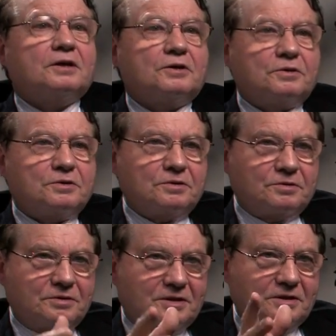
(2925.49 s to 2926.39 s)
code,
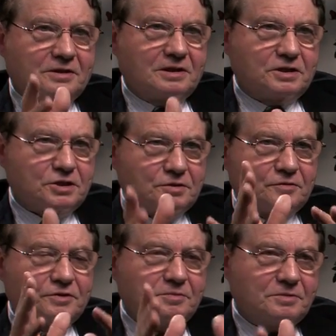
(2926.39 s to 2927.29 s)
the translation
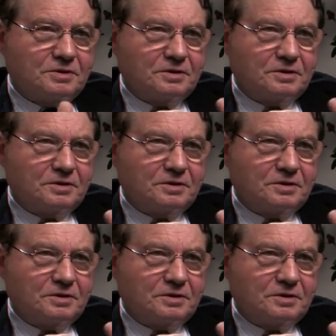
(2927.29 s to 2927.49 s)
from